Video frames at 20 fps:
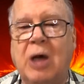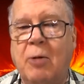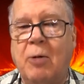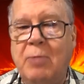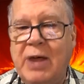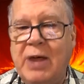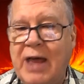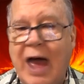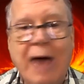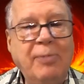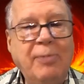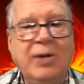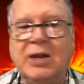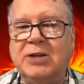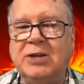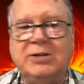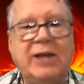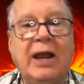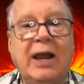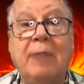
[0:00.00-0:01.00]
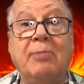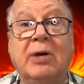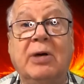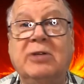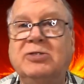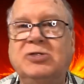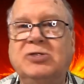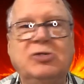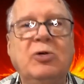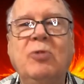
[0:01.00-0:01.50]
I'll be happy to set up a
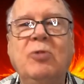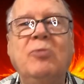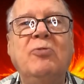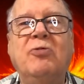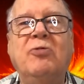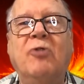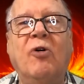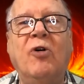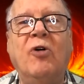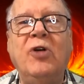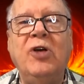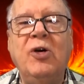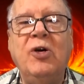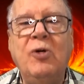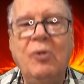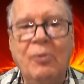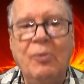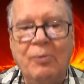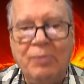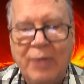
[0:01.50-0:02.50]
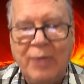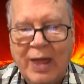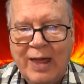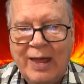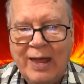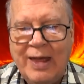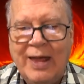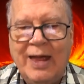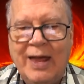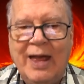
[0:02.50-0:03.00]
Zoom for you.
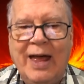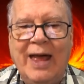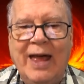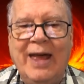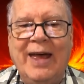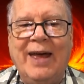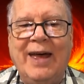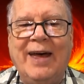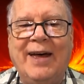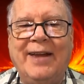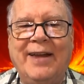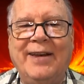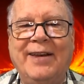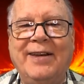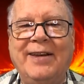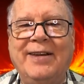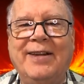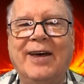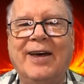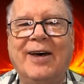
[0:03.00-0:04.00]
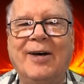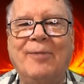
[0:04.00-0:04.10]
And